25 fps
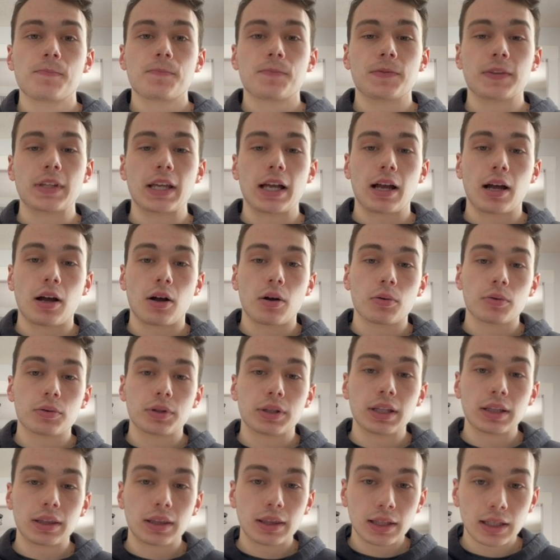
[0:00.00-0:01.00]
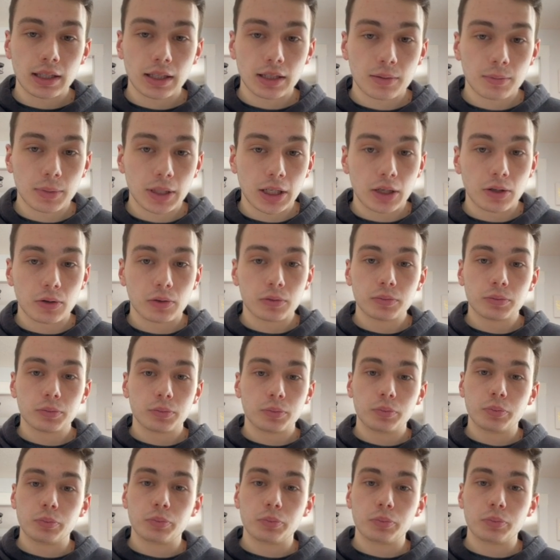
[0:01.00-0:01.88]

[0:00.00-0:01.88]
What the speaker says: Now, the thing about